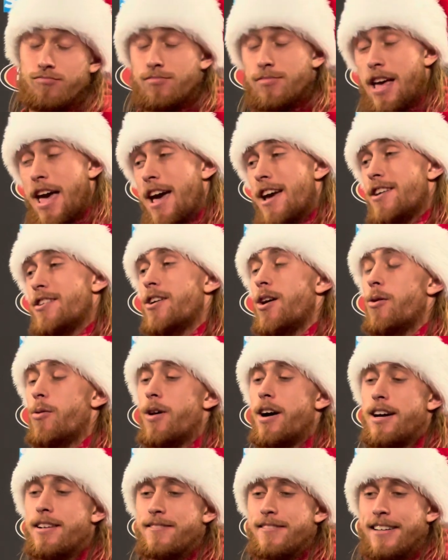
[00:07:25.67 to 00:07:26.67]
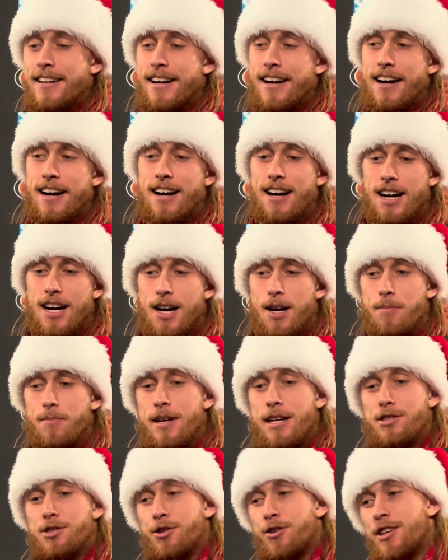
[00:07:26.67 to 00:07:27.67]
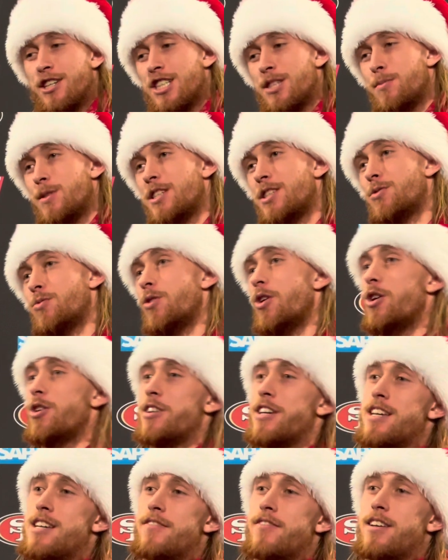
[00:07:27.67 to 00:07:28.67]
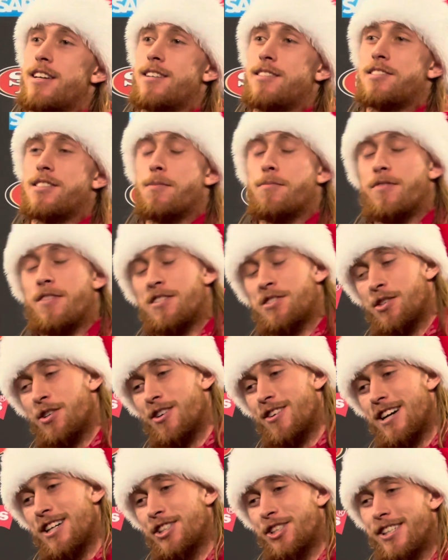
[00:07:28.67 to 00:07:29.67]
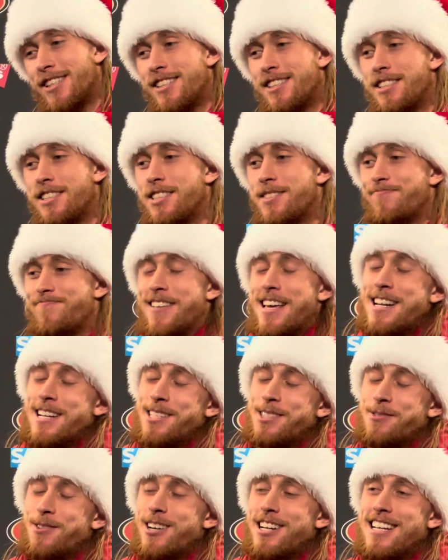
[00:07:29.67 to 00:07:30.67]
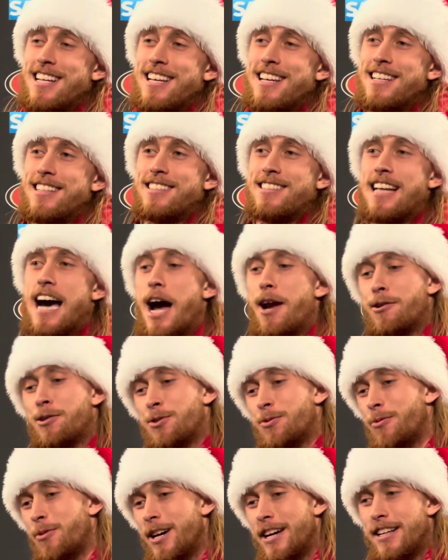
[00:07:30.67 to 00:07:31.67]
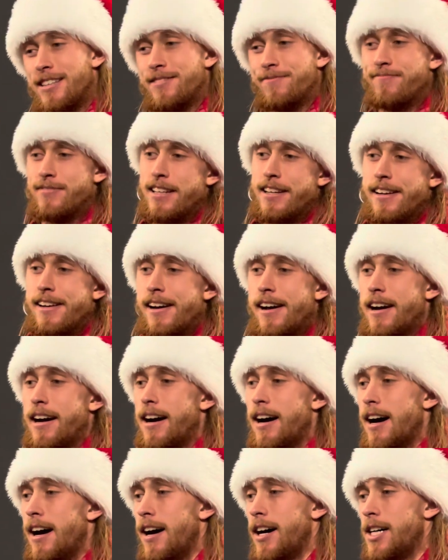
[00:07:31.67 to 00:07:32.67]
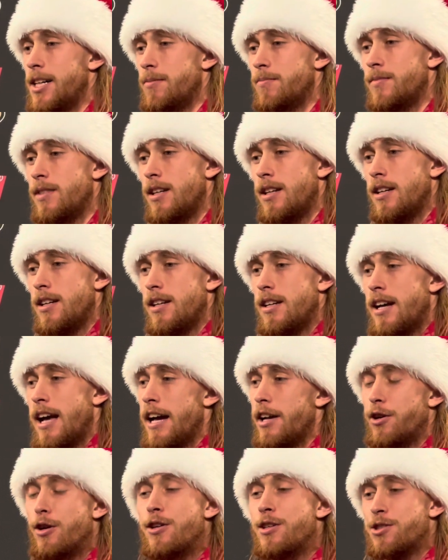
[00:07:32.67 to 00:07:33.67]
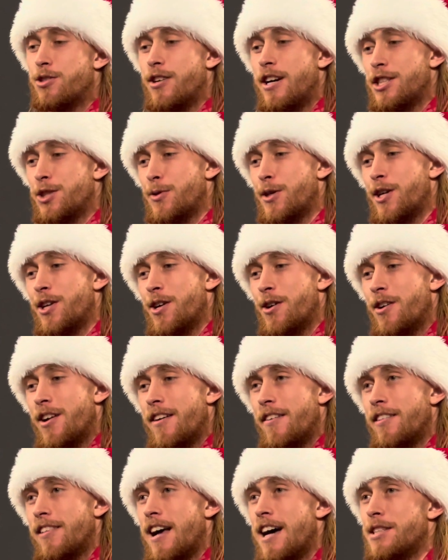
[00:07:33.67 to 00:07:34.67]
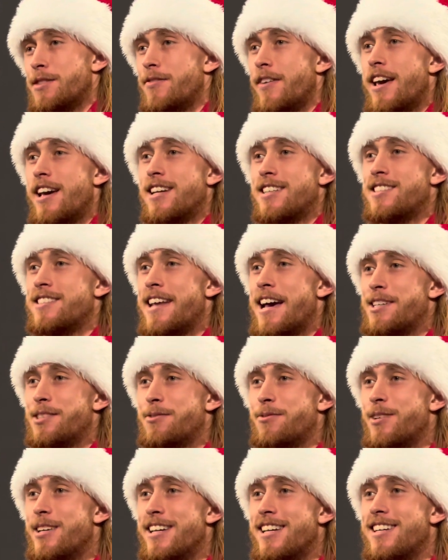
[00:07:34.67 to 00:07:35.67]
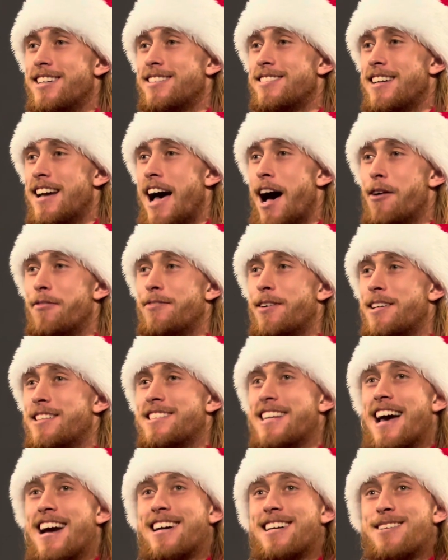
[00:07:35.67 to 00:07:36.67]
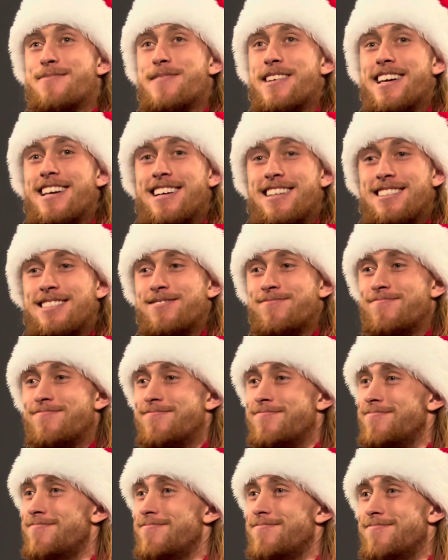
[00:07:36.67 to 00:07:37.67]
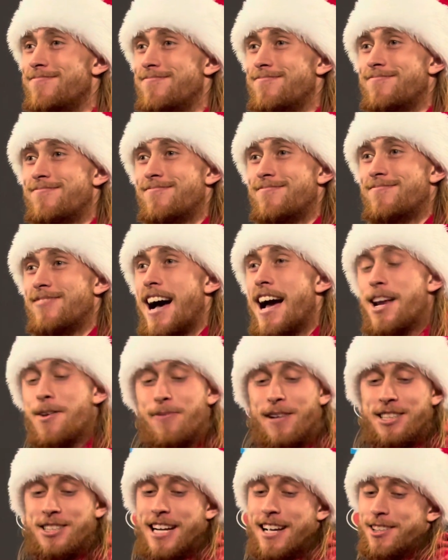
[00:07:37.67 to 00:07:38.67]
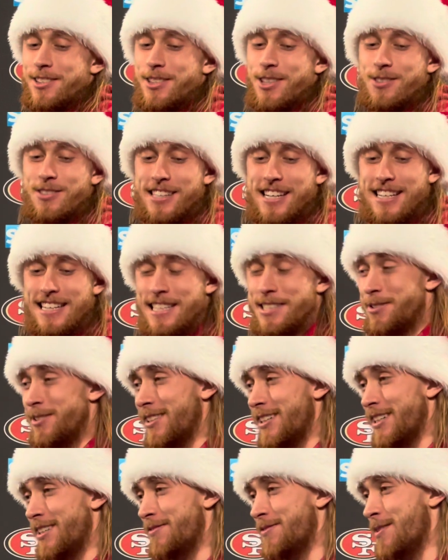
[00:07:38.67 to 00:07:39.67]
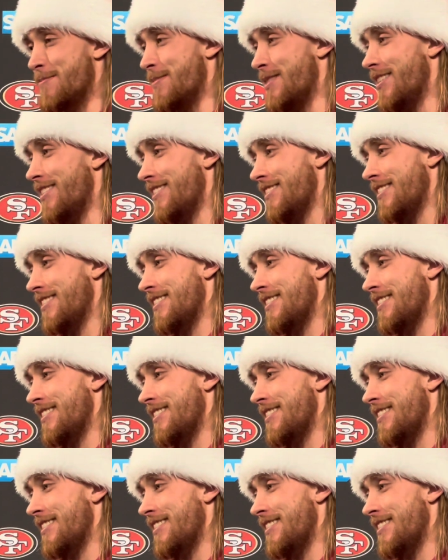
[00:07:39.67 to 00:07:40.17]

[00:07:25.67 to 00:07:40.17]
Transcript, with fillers: Hey, you know what? Um, it's Christmas. We're all giving. Some of us are Grinches. It is what it is. Niners win. Um, and goodness gracious, we're going to go to Las Vegas next week. How fun is that going to be? Mm, I got to play Chandler Jones again. He's really good at football.